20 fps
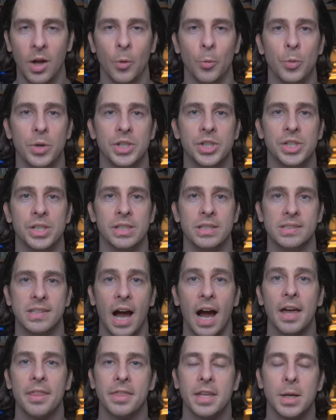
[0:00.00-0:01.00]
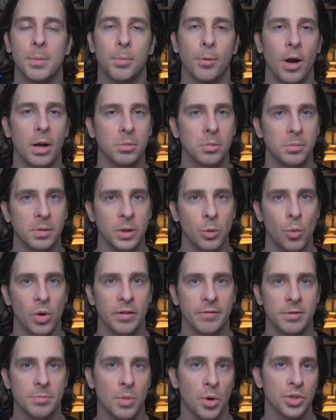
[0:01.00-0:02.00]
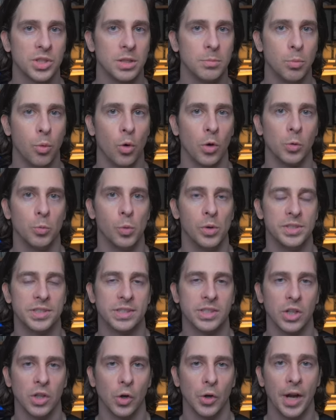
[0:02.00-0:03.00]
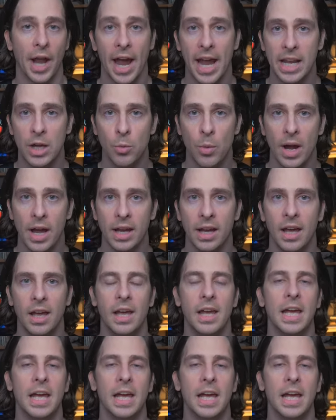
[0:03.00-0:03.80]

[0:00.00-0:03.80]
which is, I think, probably one of the most important ones to learn anyway,